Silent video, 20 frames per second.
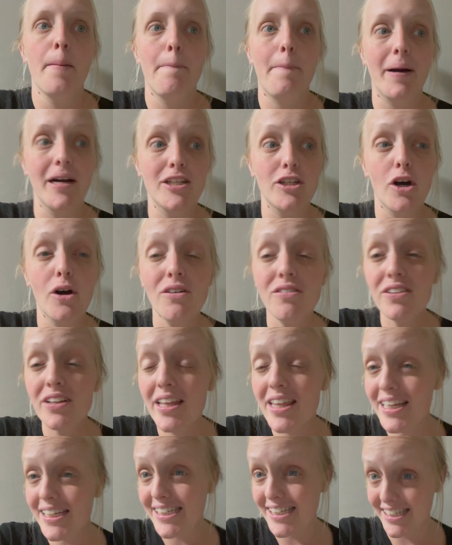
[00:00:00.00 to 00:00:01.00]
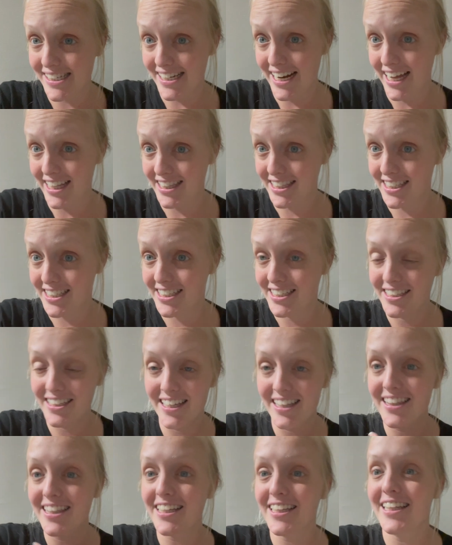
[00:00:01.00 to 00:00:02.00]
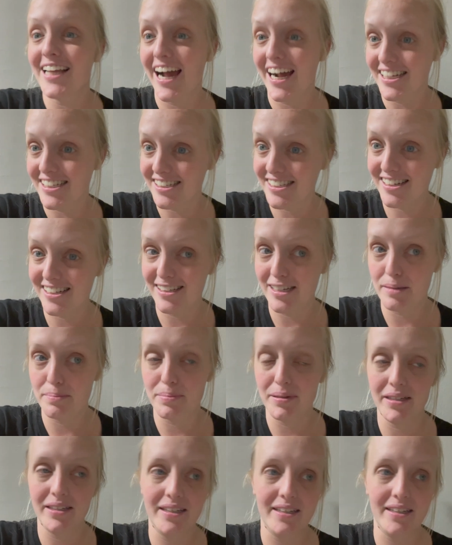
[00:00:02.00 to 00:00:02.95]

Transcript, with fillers: But hopefully this is not the last clip